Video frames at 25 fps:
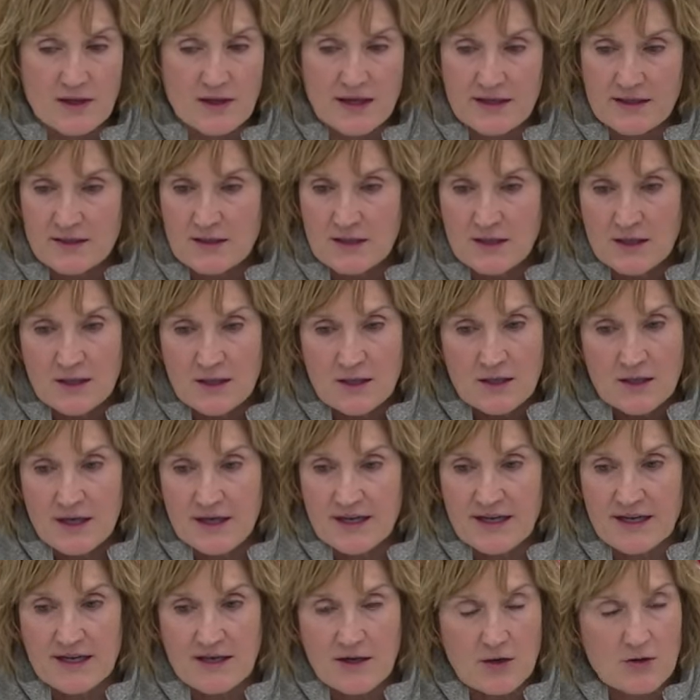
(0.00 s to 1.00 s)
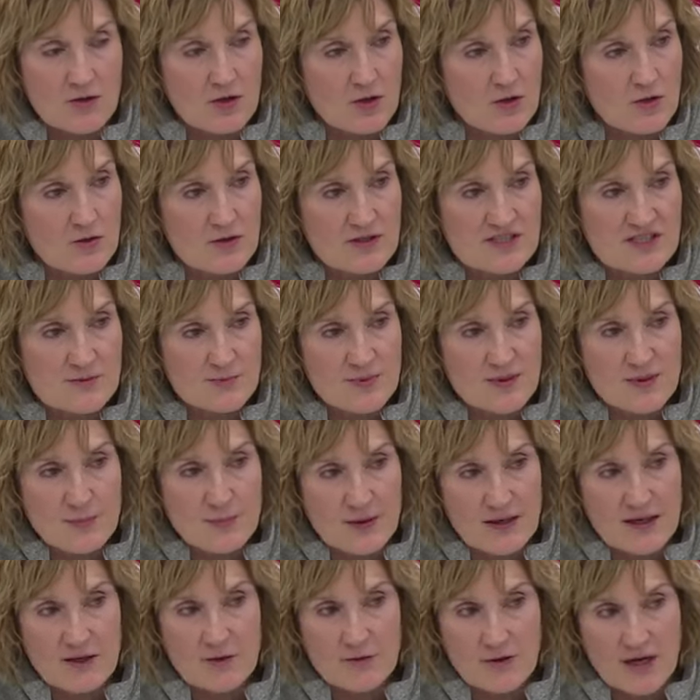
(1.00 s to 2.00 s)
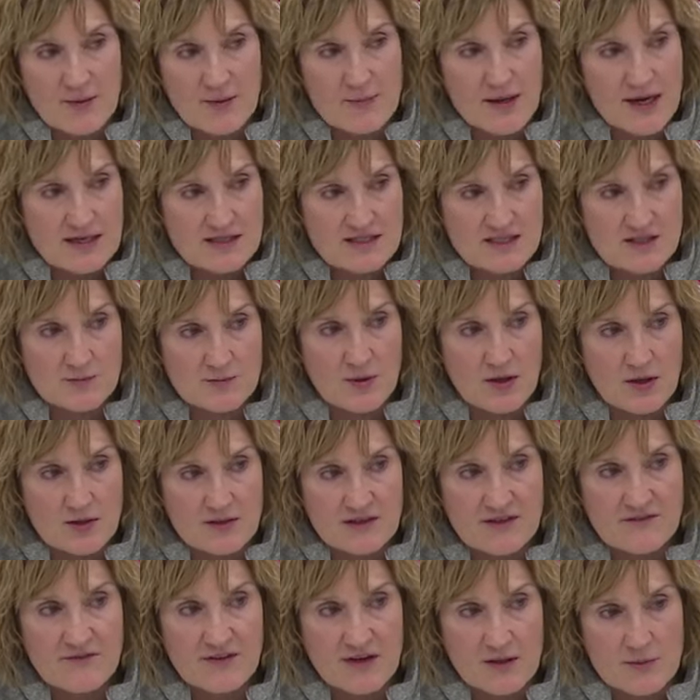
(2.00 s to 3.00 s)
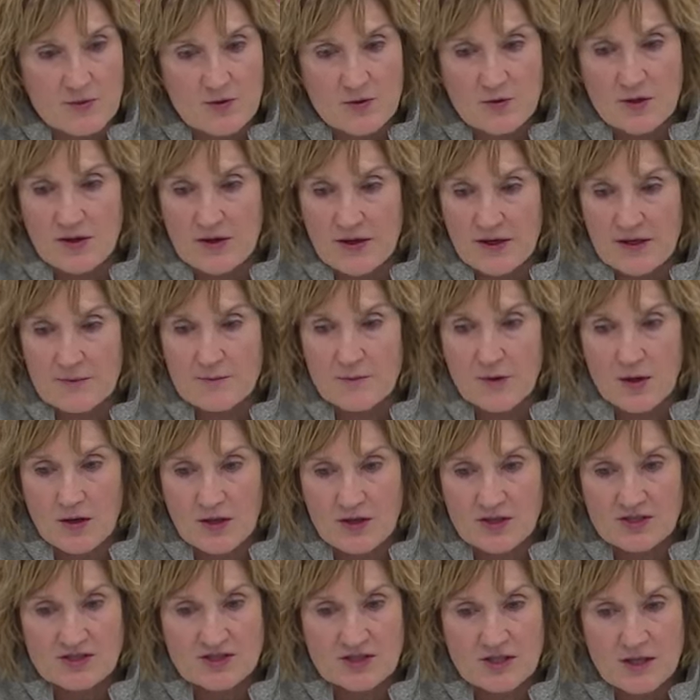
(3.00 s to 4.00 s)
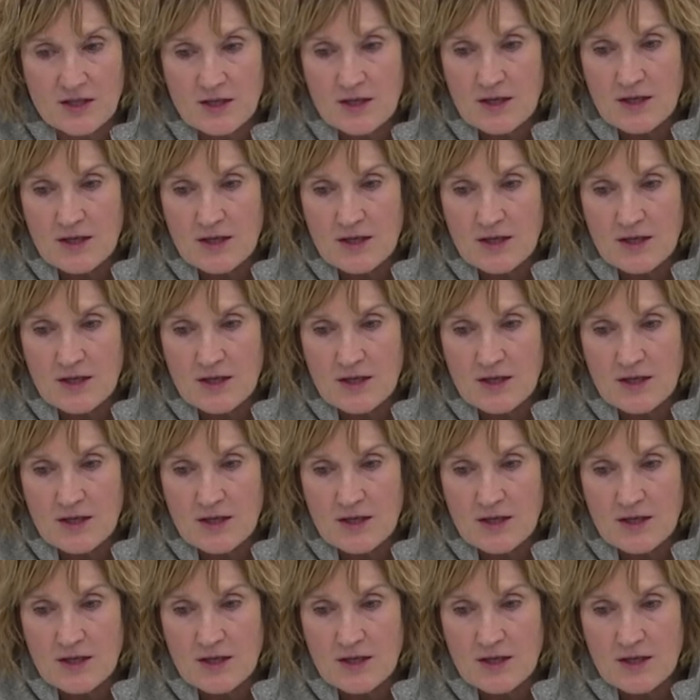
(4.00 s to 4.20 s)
And again, our goal is to be playing great basketball in February and March.